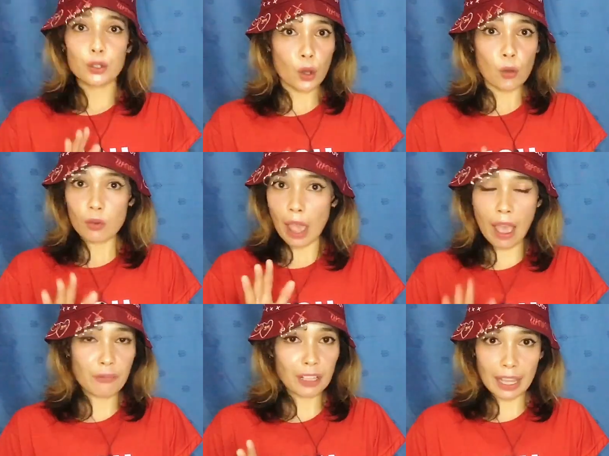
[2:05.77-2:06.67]
Don't
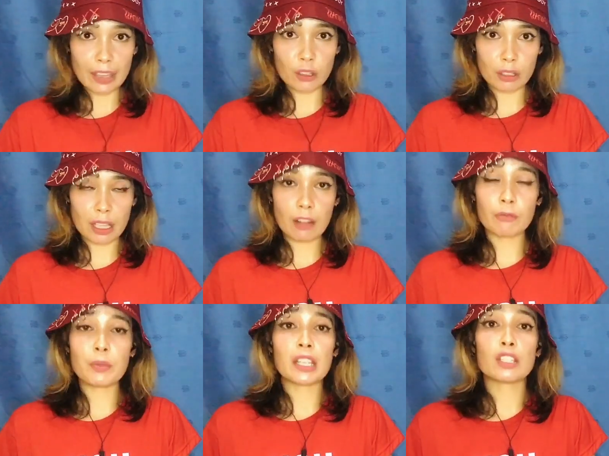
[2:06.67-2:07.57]
ever let yourself
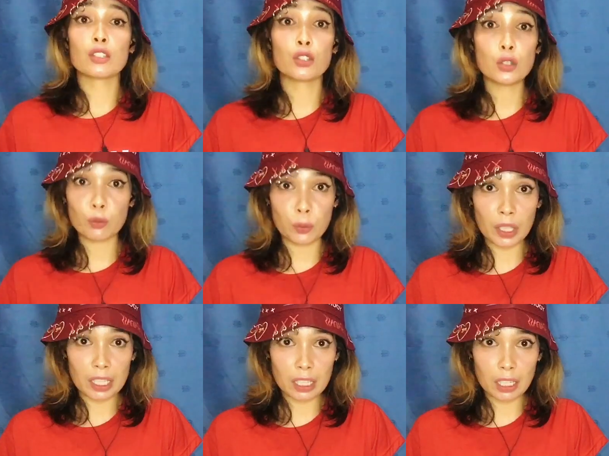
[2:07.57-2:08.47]
being
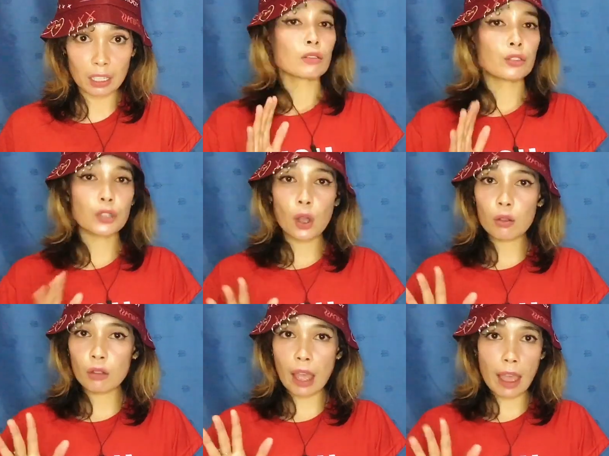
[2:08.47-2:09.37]
stupid.
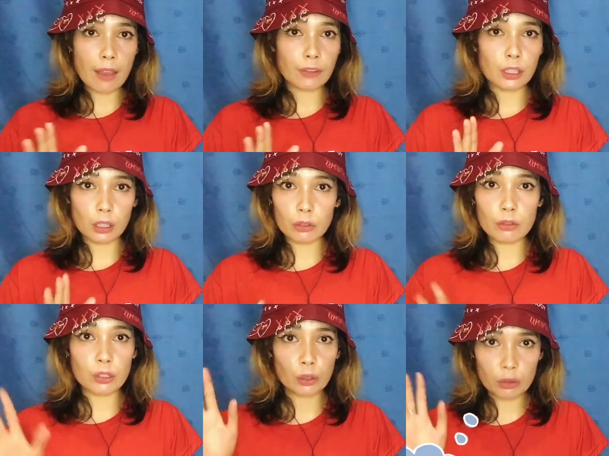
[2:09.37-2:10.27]
Don't ever
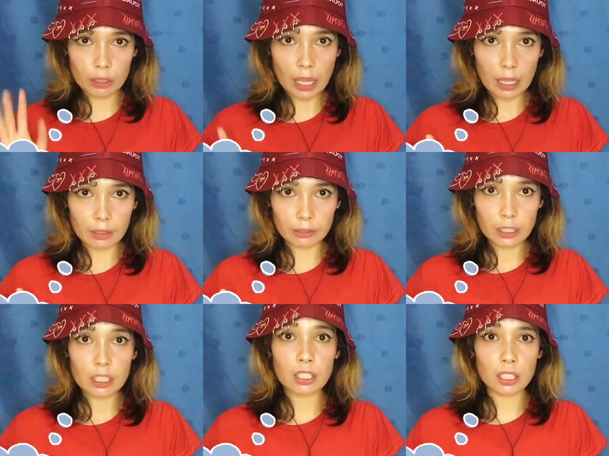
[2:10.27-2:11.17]
lose
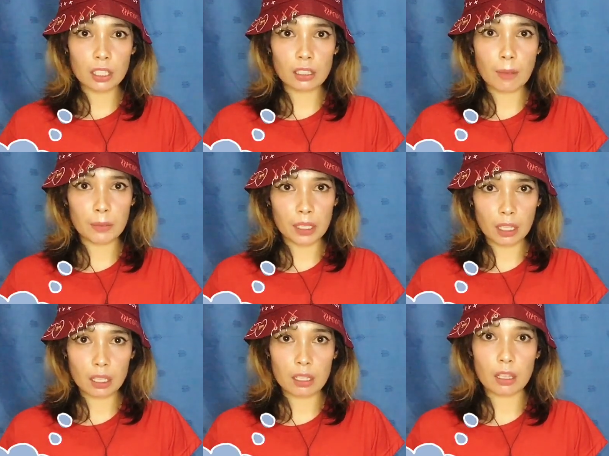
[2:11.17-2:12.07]
yourself just
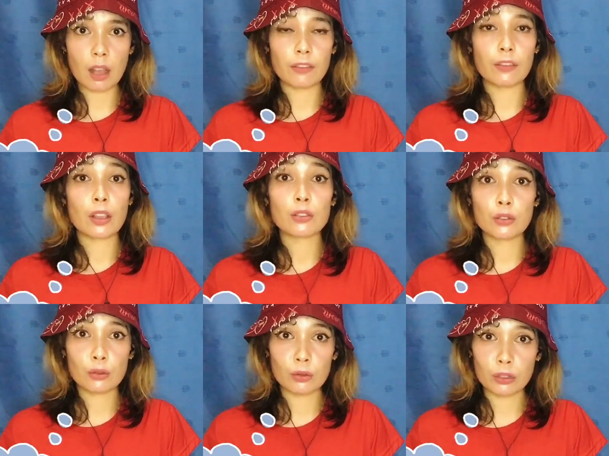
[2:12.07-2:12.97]
because of
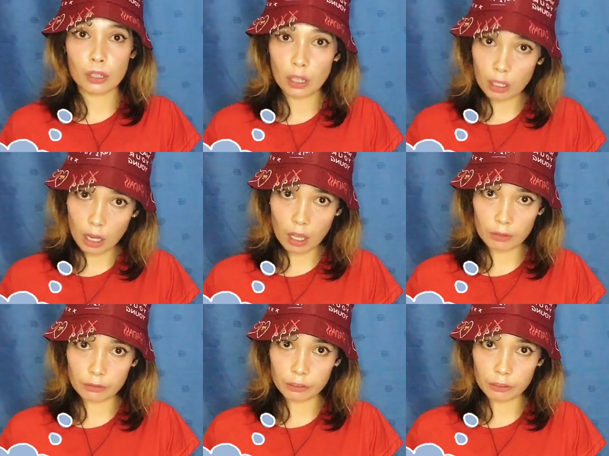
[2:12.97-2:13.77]
suit love.